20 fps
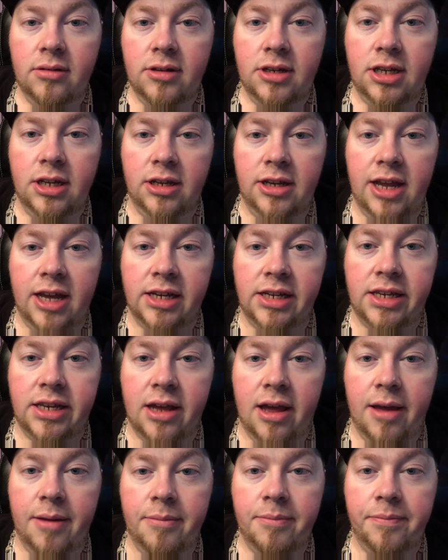Till next
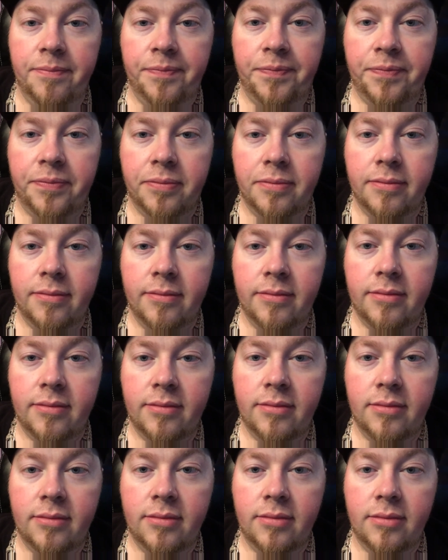time.
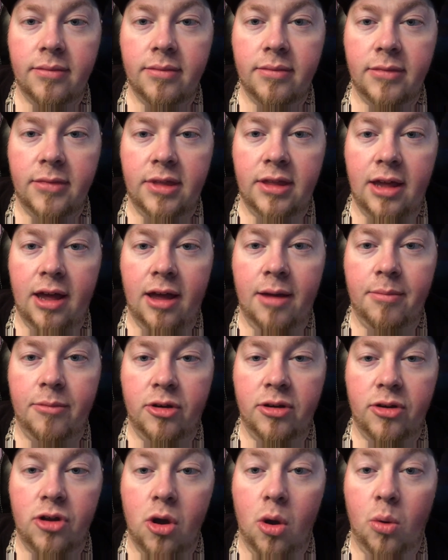
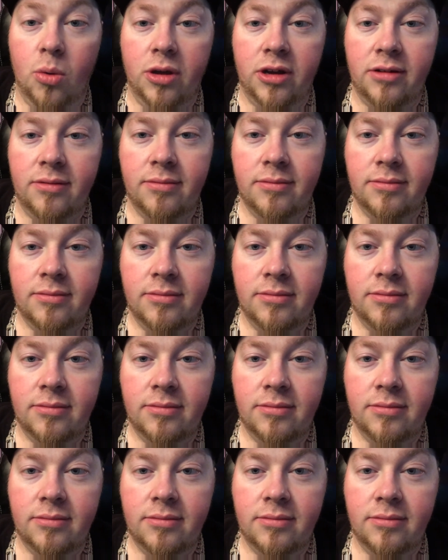I'm no one.